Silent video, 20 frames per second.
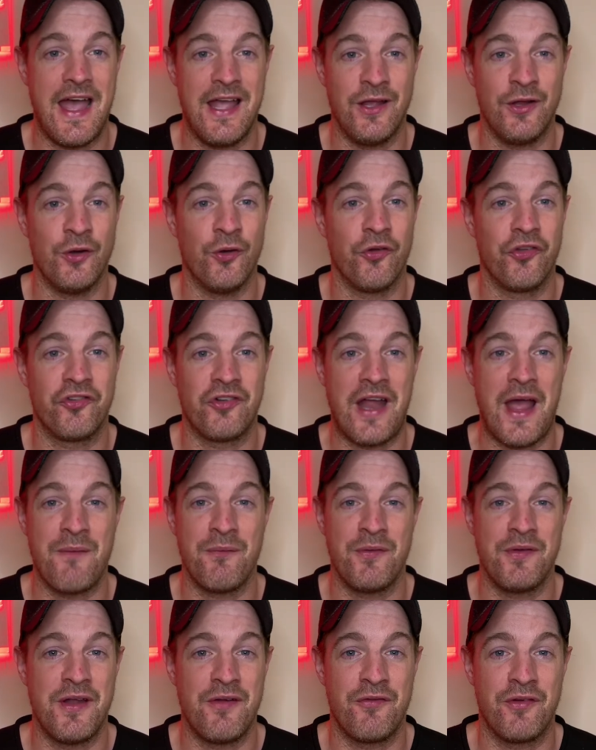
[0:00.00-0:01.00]
You know,
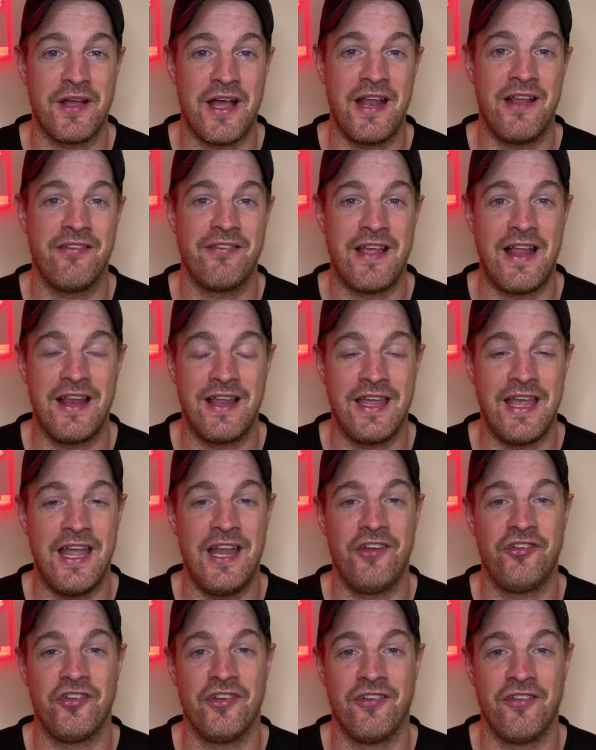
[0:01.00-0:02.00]
Stradman never got his
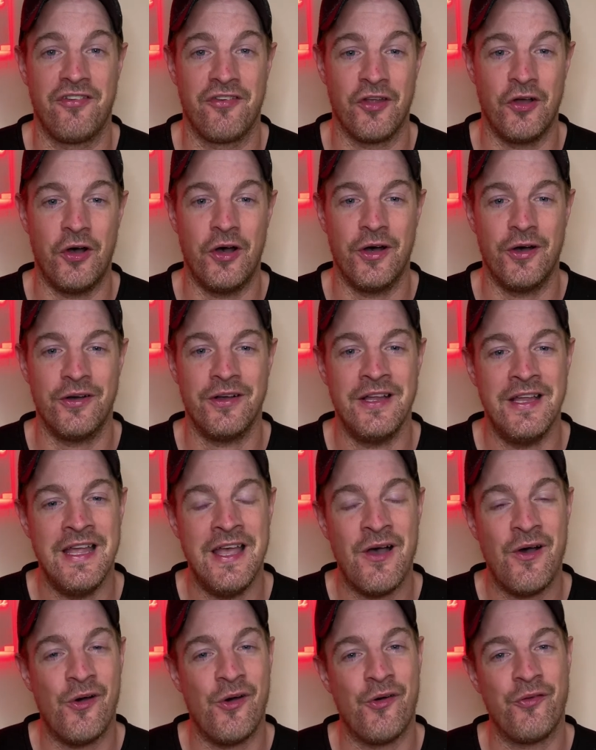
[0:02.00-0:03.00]
allocation, so
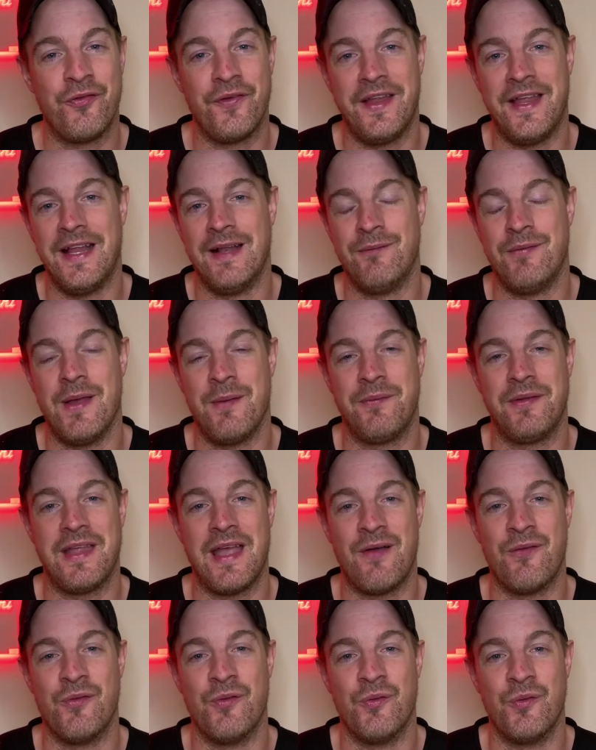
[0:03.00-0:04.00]
hopefully he'll be able to
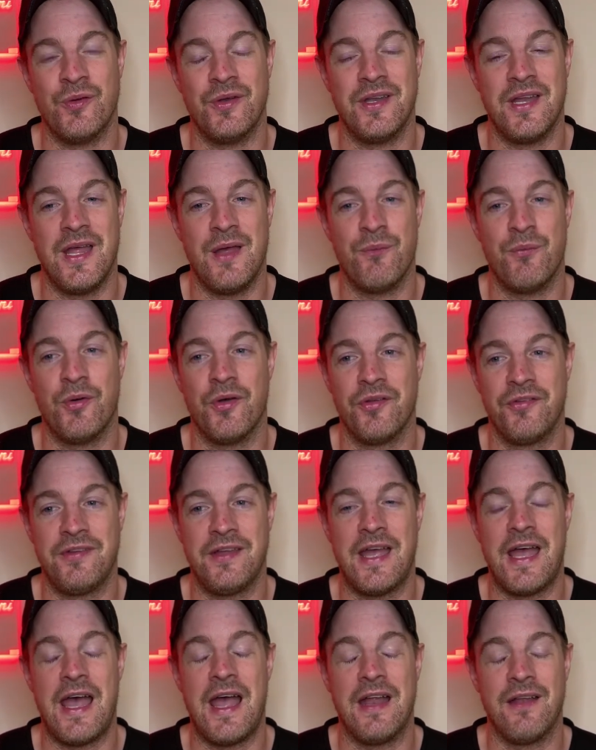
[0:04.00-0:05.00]
get one day.
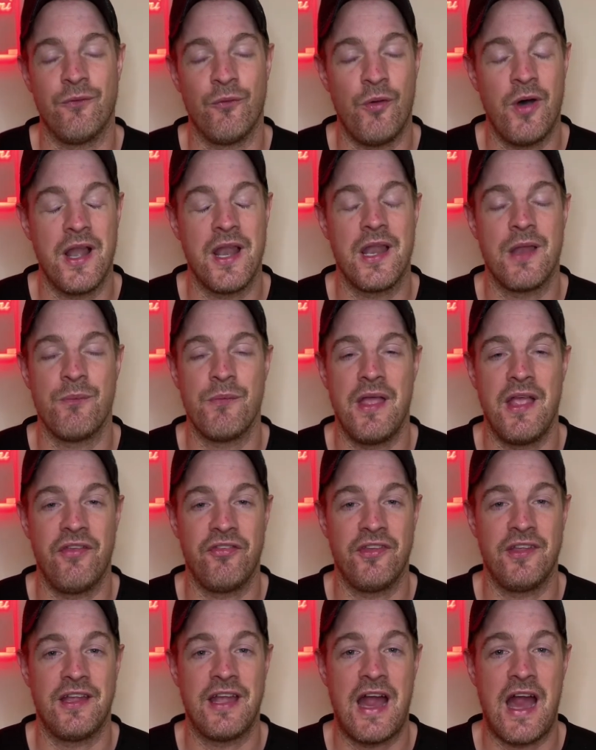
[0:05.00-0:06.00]
But yeah, what an
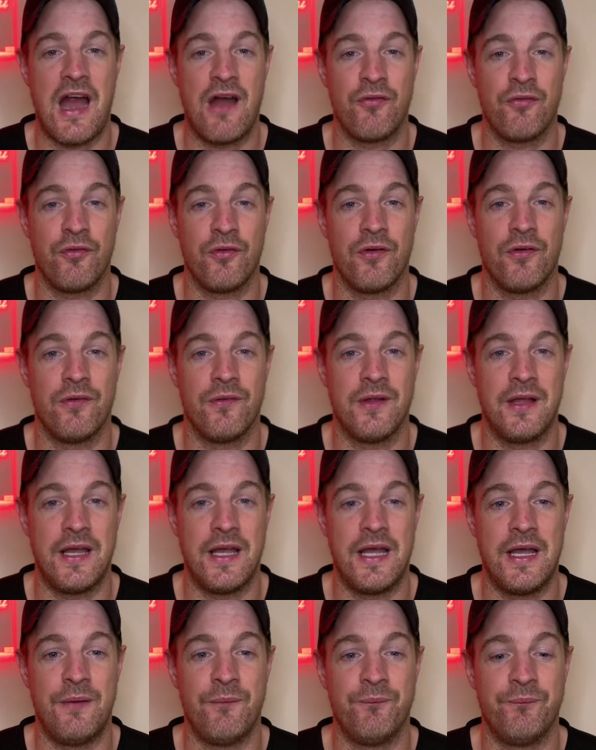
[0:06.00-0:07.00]
amazing car for
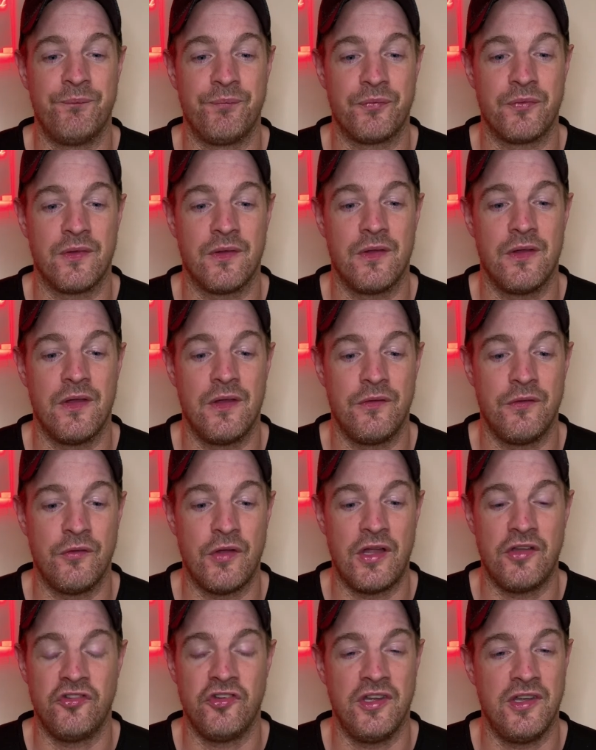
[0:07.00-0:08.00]

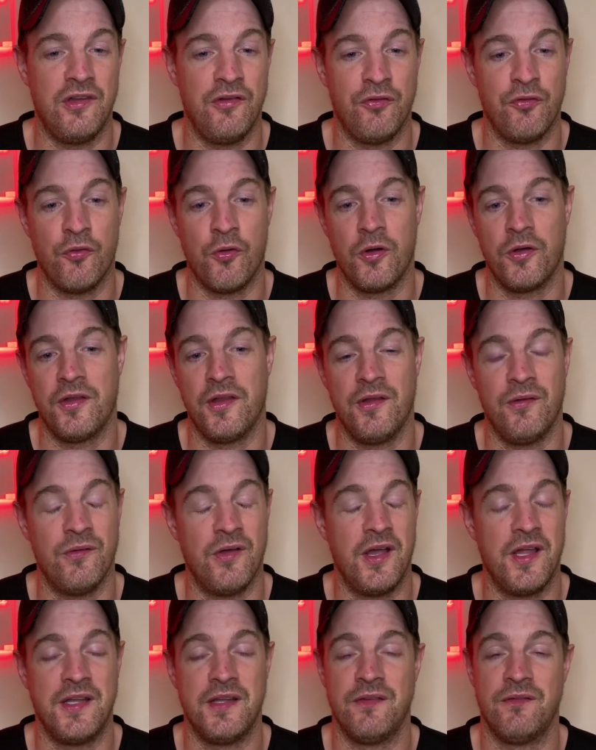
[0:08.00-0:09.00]
a
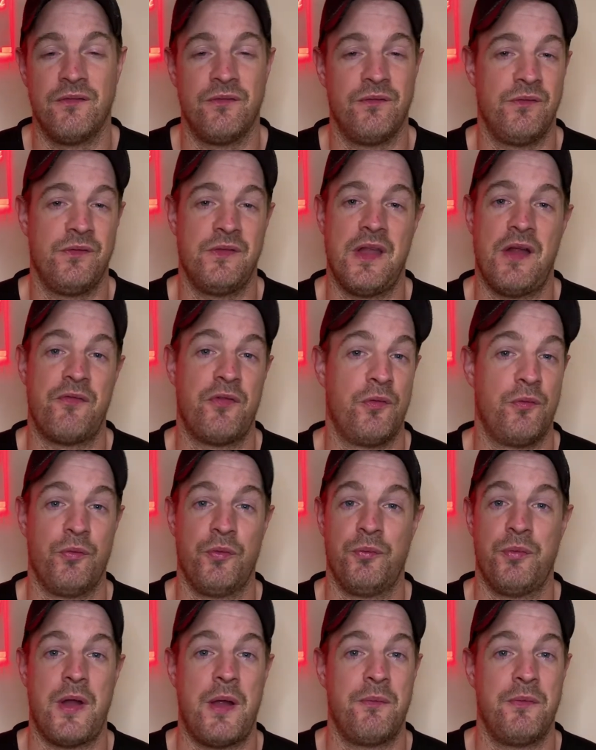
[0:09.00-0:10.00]
GT40. I never
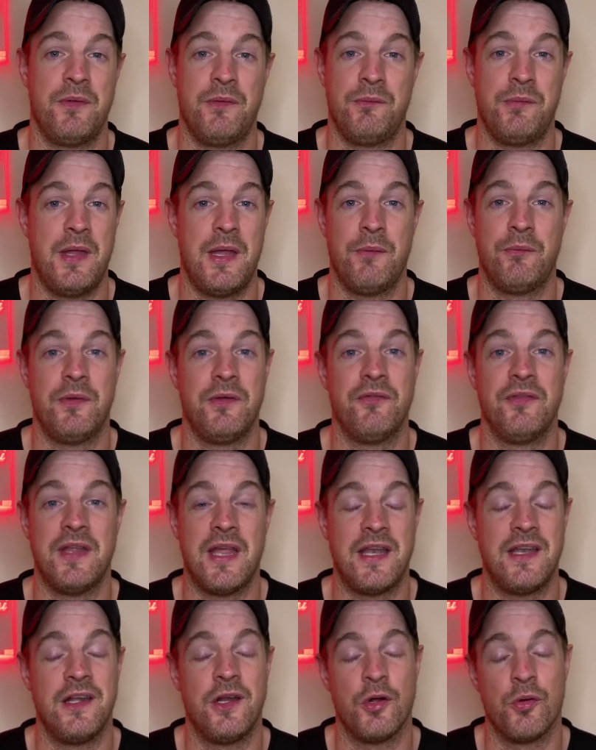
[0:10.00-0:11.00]
would probably be able to even
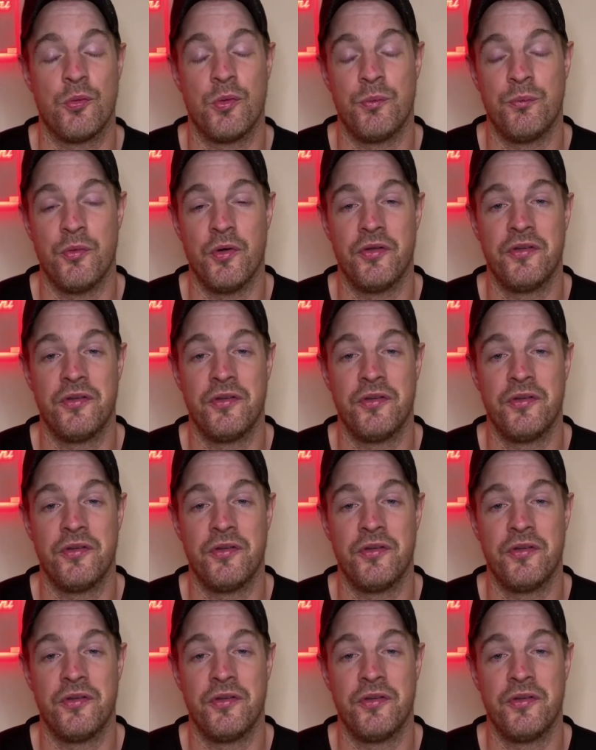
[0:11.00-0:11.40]
get near one.